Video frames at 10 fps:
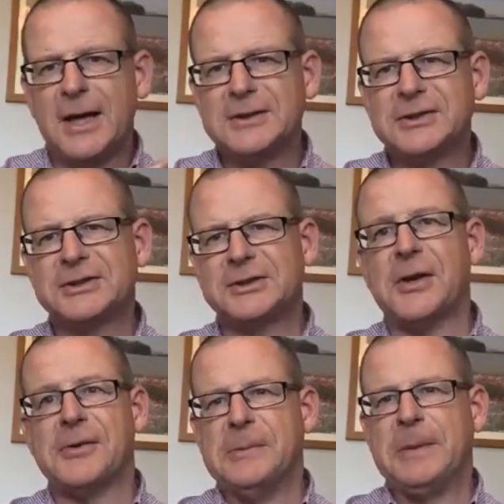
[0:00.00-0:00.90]
a
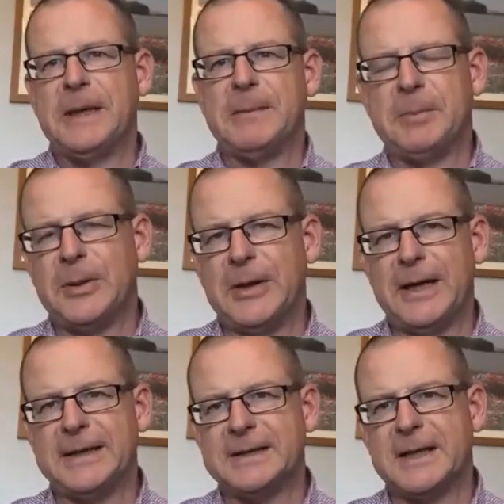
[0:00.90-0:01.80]
stone being put
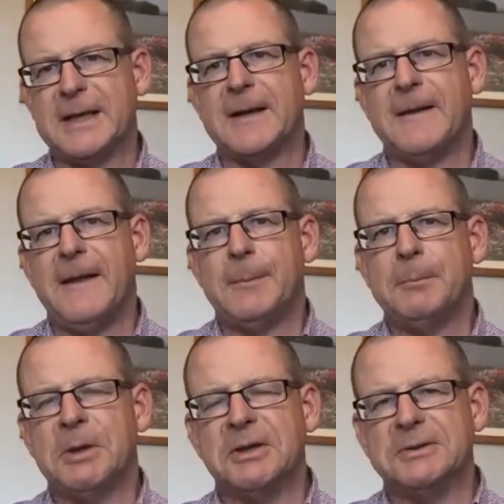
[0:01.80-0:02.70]
under
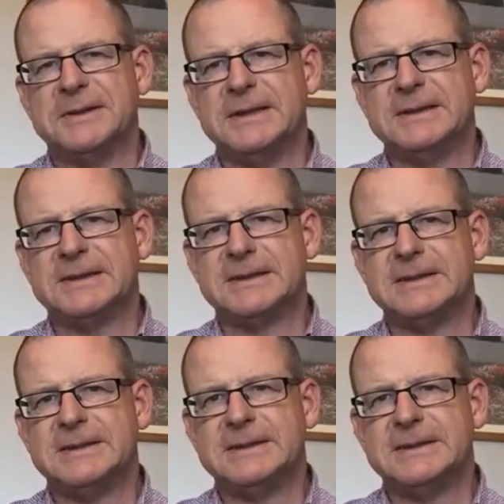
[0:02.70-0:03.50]
Moses.